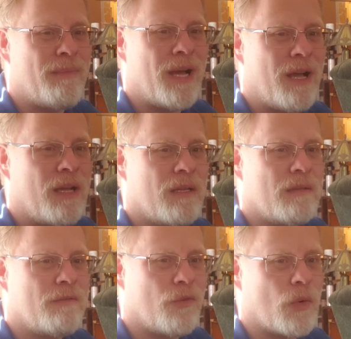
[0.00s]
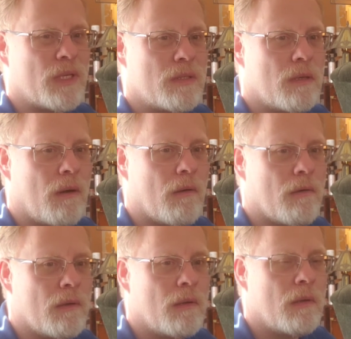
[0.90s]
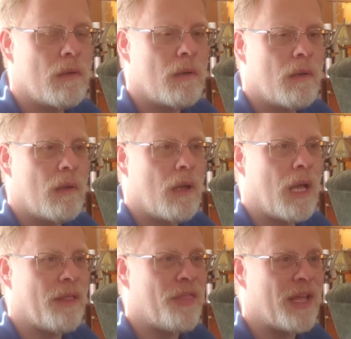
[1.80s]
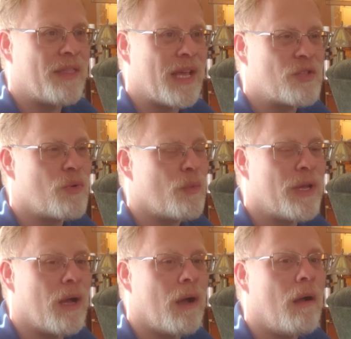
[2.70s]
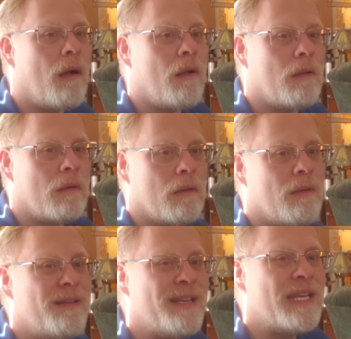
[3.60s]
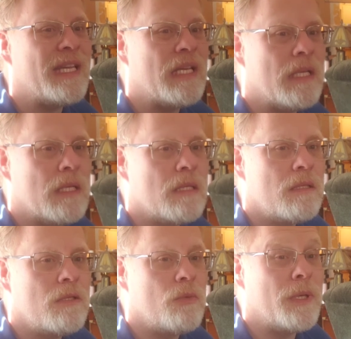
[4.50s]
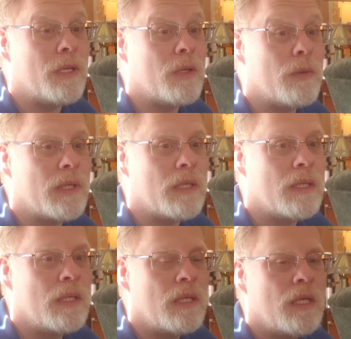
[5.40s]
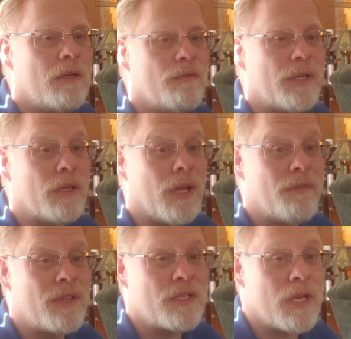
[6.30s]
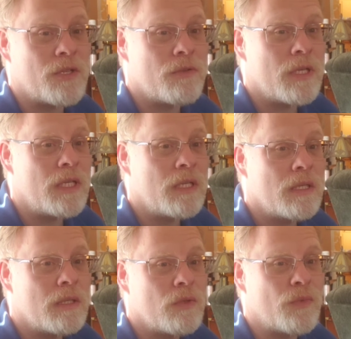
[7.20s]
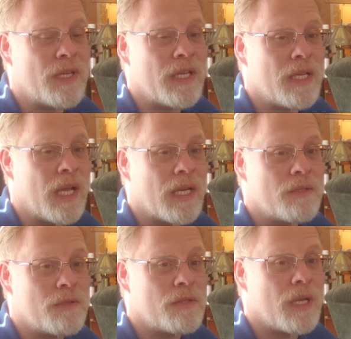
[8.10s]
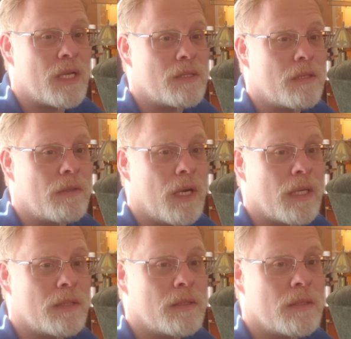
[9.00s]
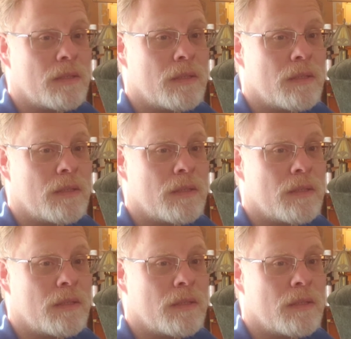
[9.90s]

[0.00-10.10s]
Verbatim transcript: my voice heard. I think that's what we all need to be doing. If we love this country, we need to exercise our rights.